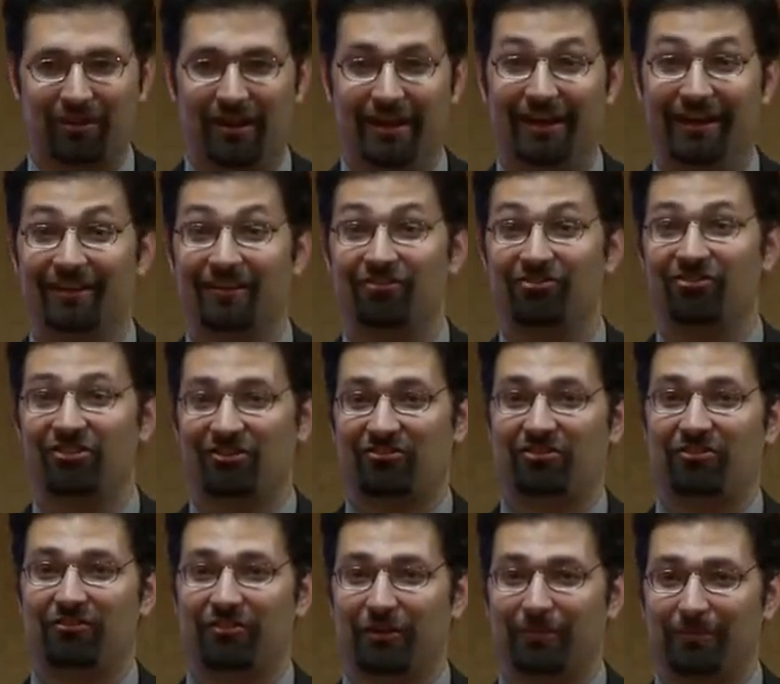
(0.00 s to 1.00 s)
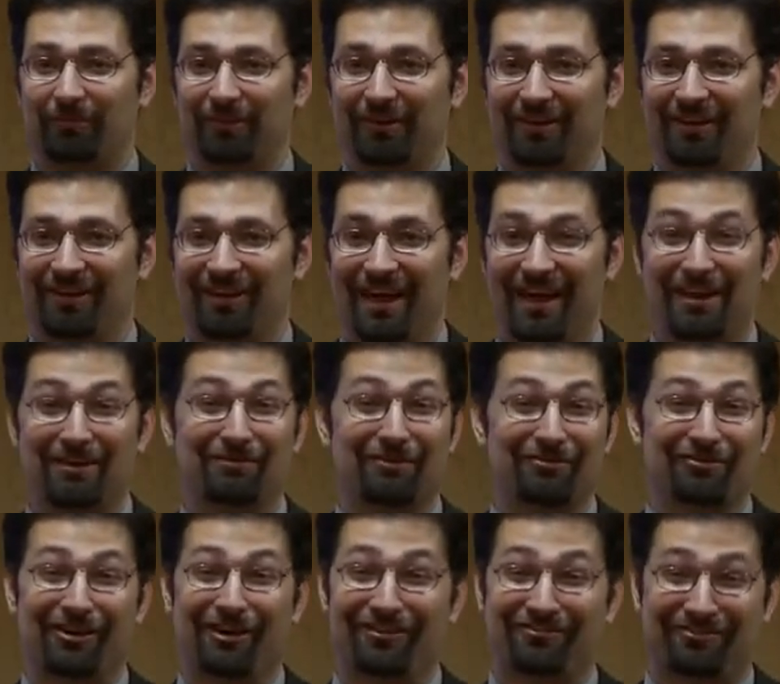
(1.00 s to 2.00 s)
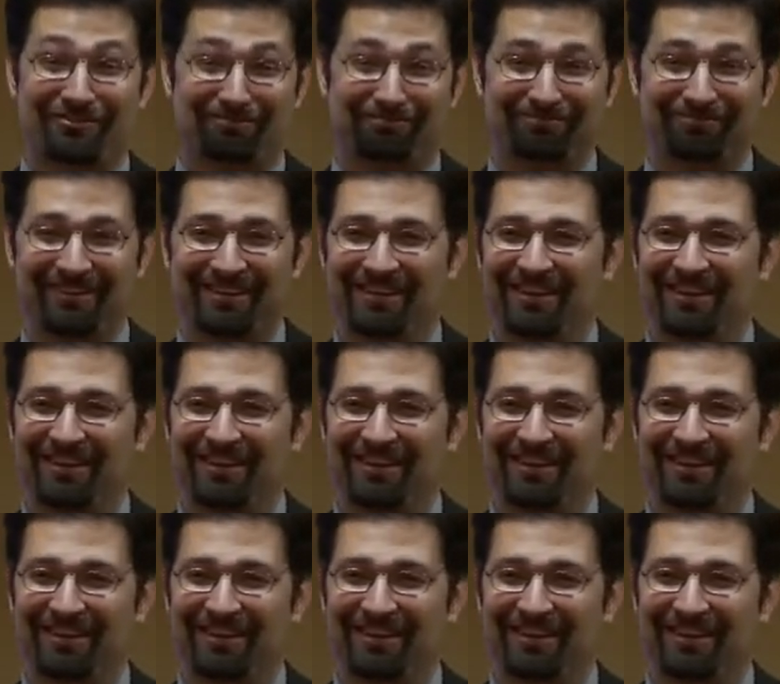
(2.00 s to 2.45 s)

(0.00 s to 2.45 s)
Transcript: And I did 6 of them. And it was awesome.